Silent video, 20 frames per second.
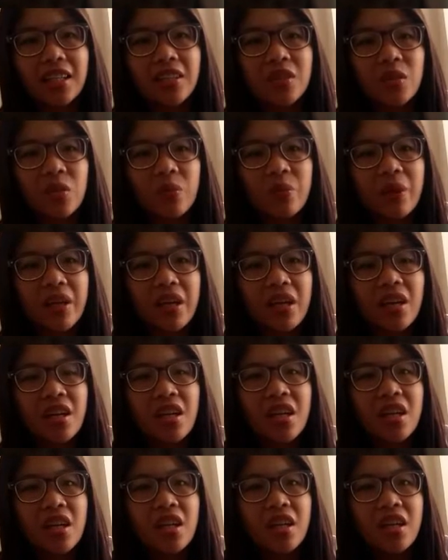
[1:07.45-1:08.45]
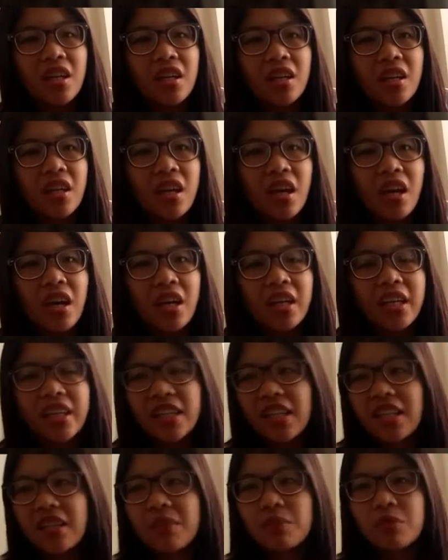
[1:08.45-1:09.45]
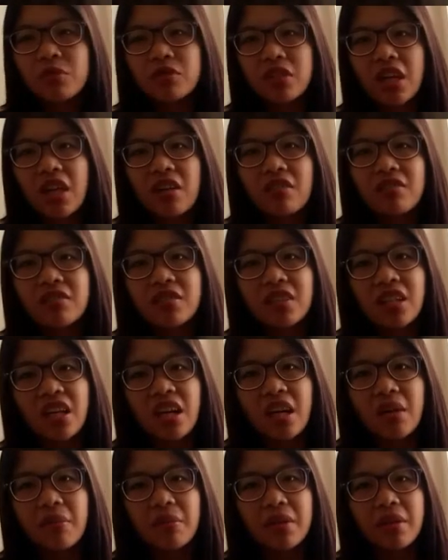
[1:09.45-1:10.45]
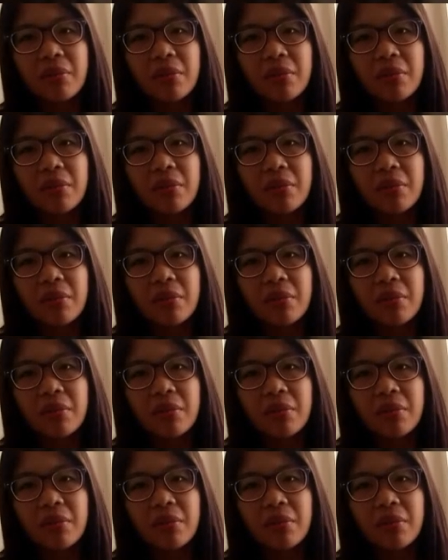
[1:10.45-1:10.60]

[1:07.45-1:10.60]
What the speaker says: So, parang kinalimutan ko na